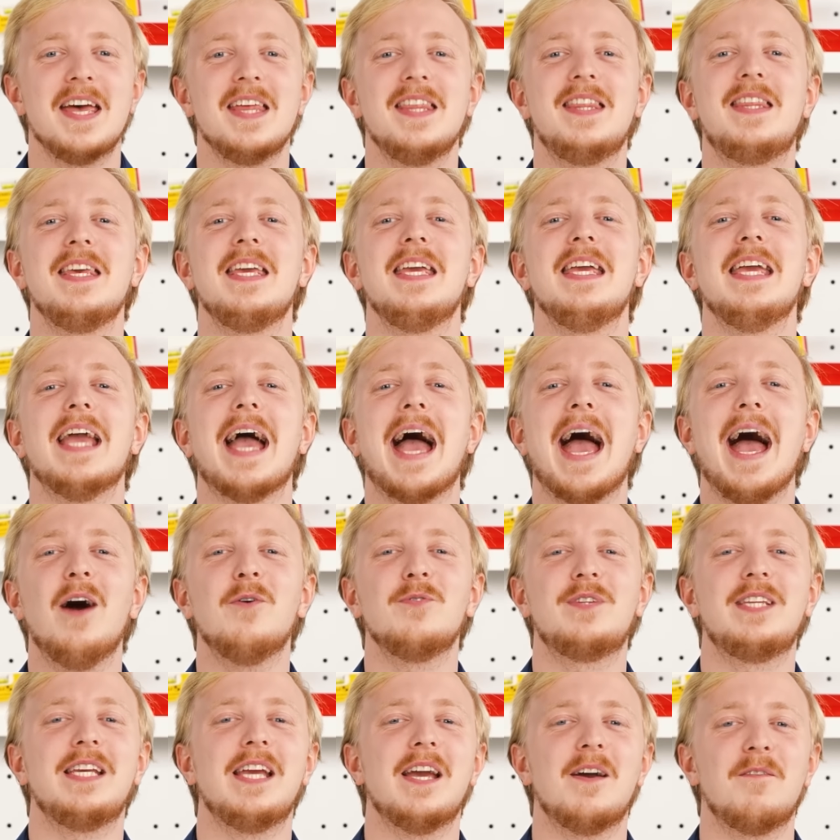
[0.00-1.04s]
The
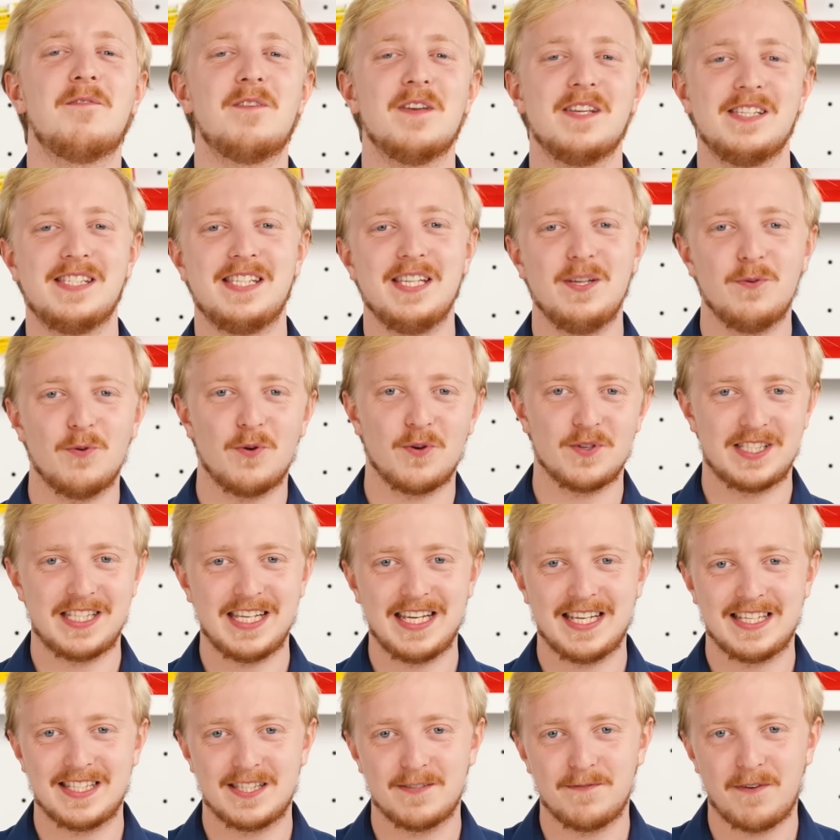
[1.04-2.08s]

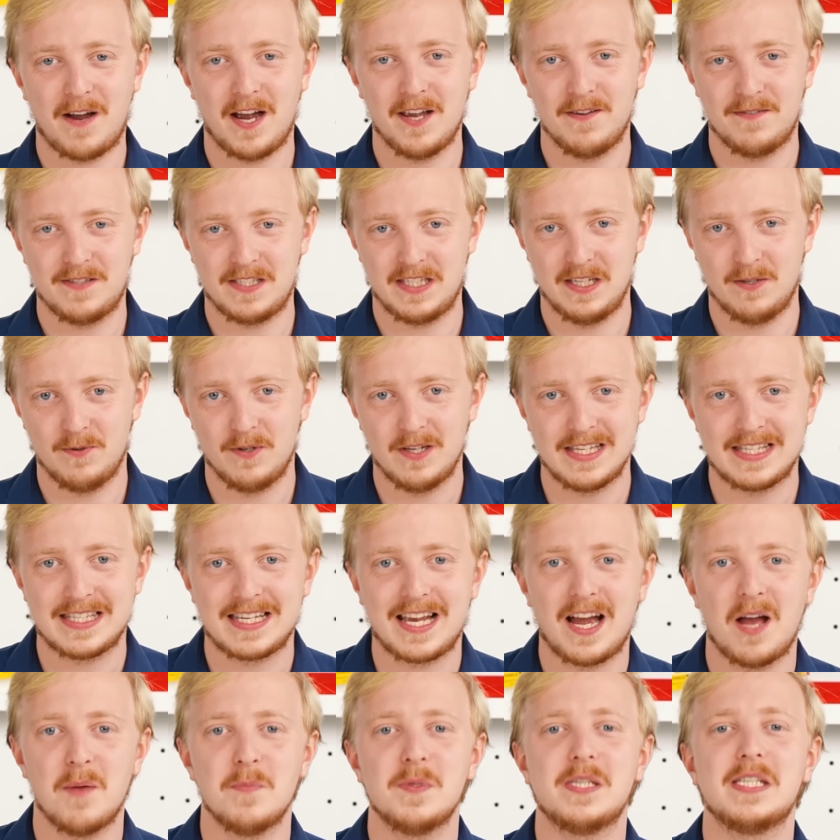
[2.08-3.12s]
LTF065 series
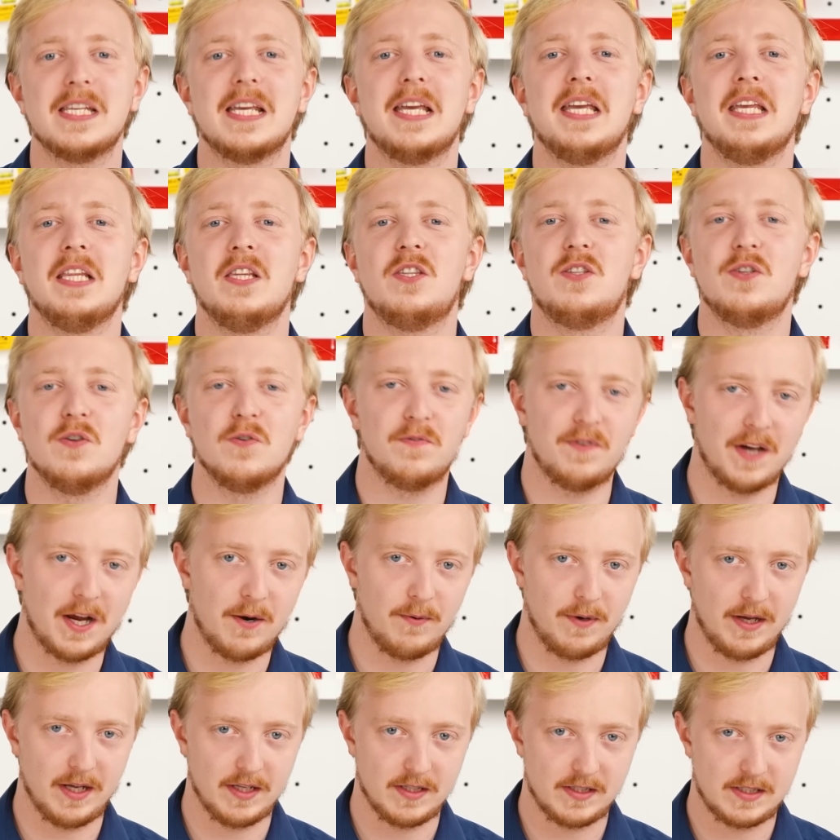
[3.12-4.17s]
comes in two
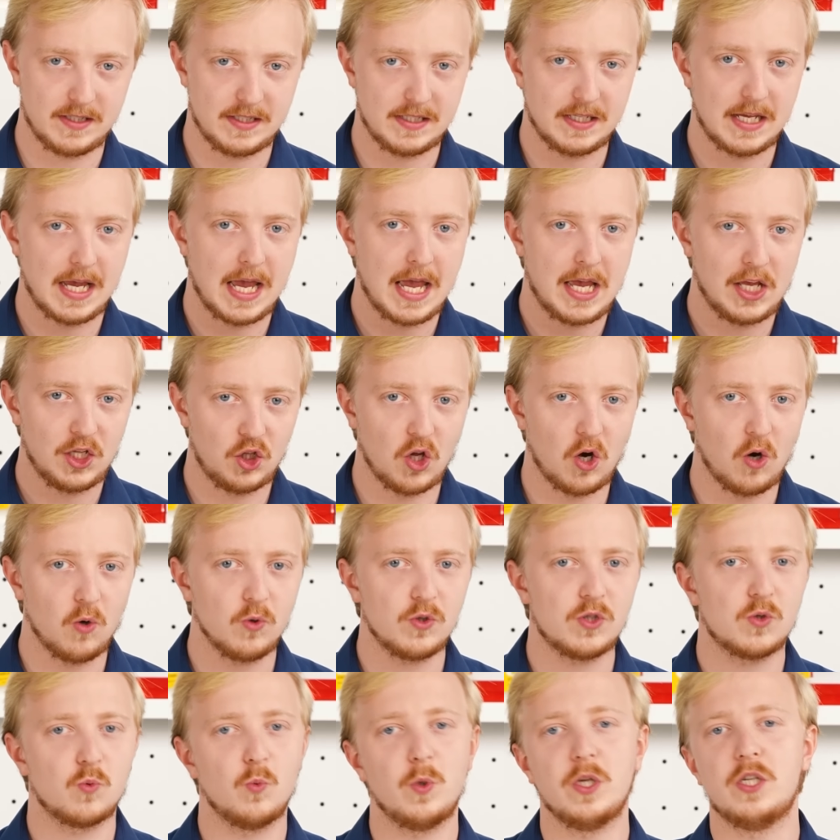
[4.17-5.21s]
variants.
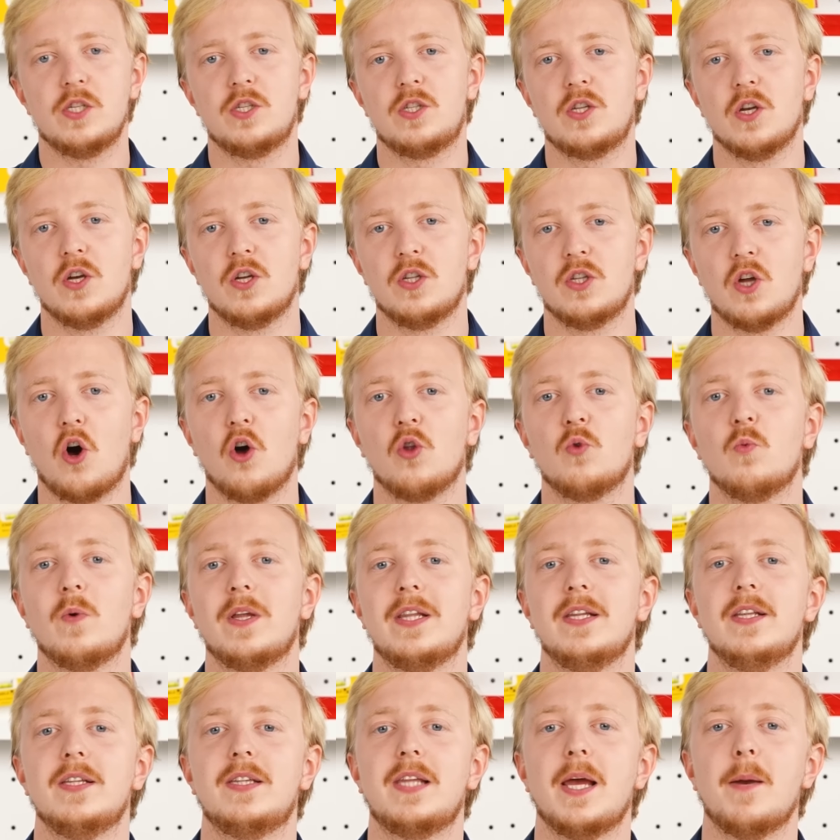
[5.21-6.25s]
Those which turn on
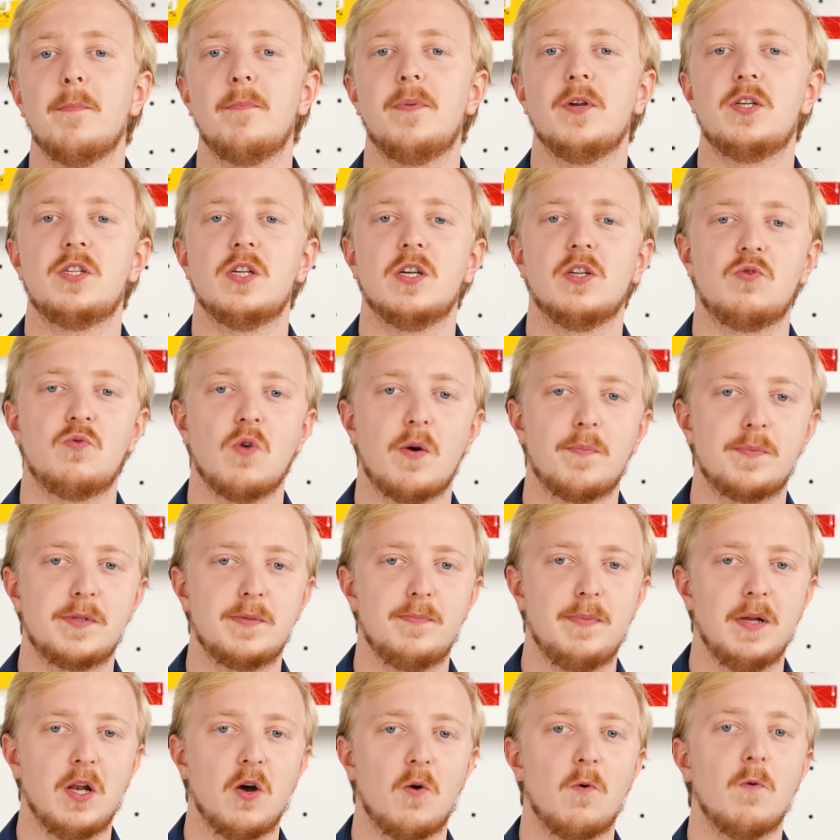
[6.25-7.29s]
when the temperature drops
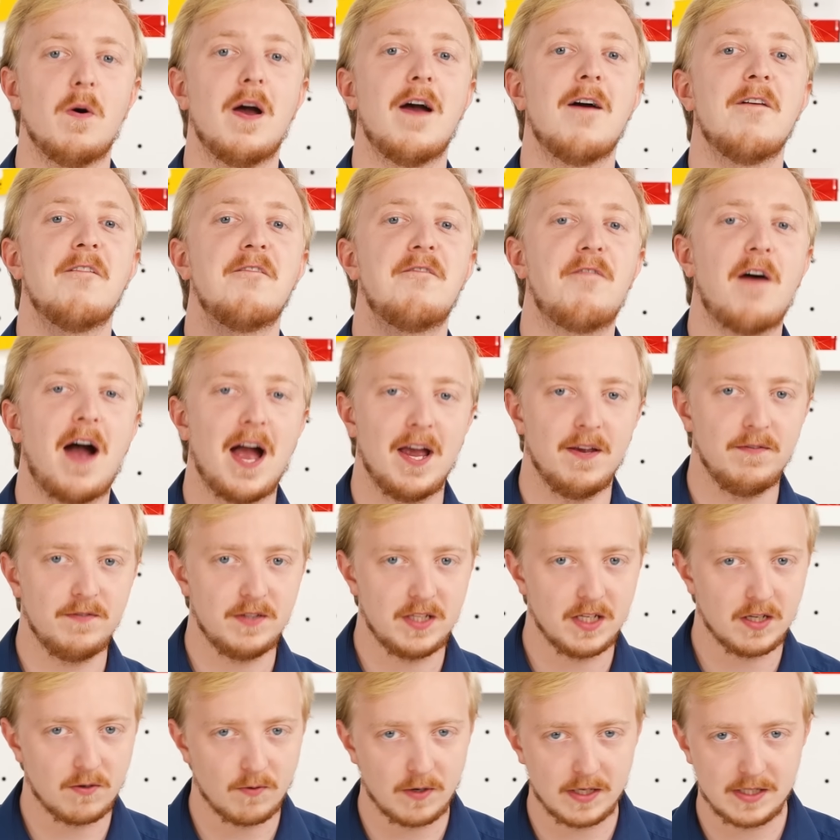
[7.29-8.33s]
below 5
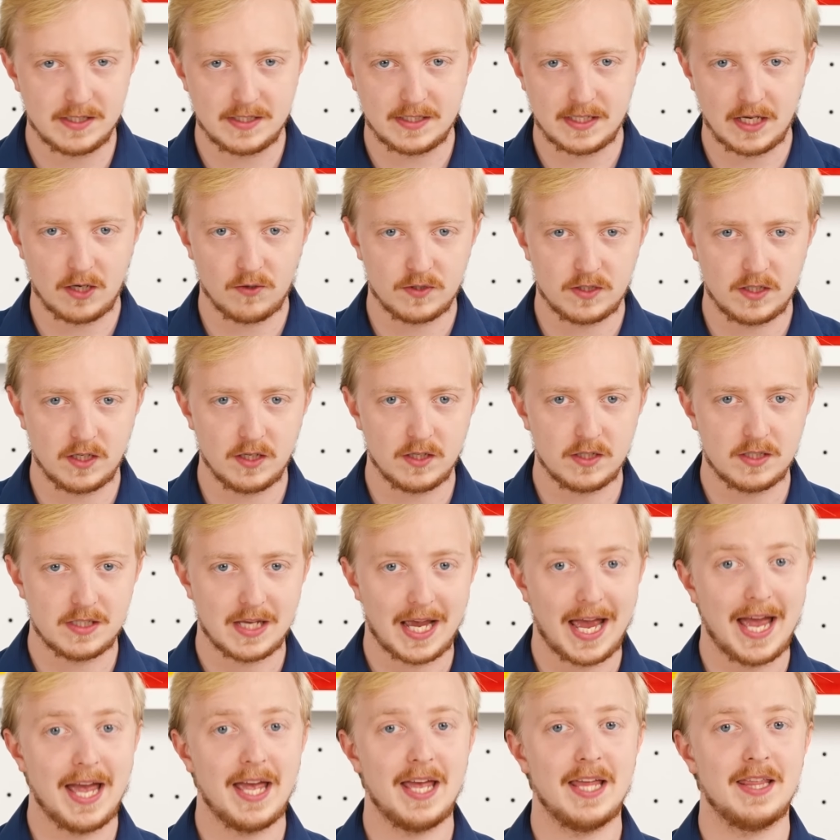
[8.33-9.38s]
degrees Celsius
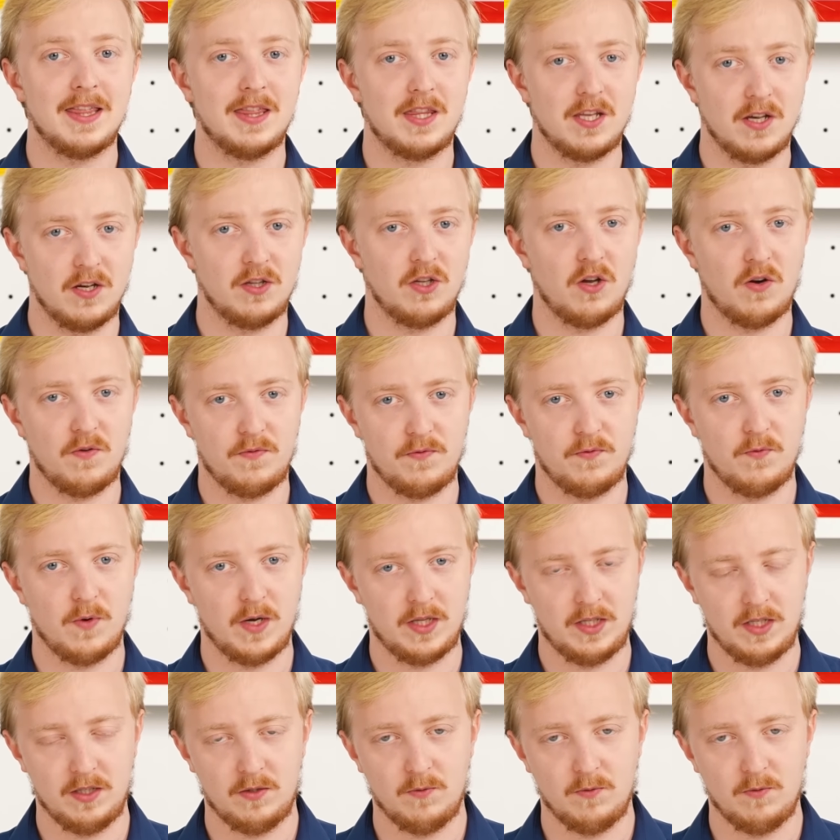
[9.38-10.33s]
and turn off when